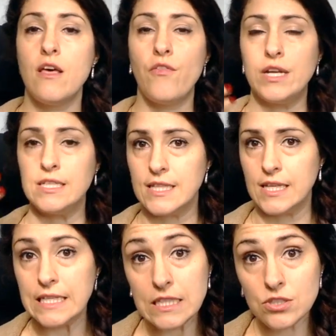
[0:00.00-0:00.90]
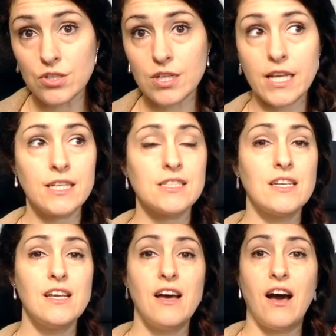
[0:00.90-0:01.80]
there is the Internet
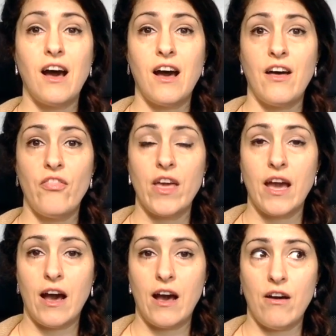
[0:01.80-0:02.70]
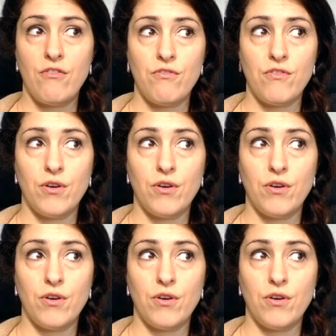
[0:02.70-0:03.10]
and they have